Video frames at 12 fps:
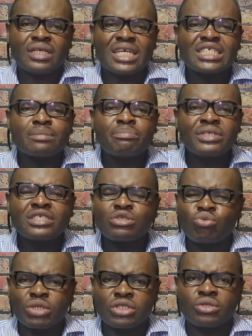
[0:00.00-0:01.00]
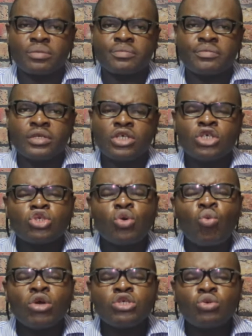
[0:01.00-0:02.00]
It brings wisdom. So
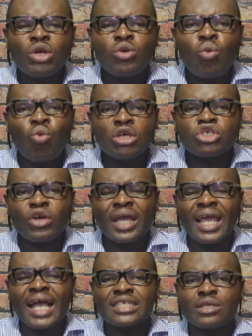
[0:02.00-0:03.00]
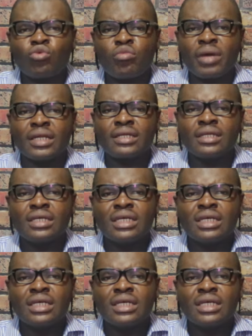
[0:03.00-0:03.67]
when you wash your hair as a woman,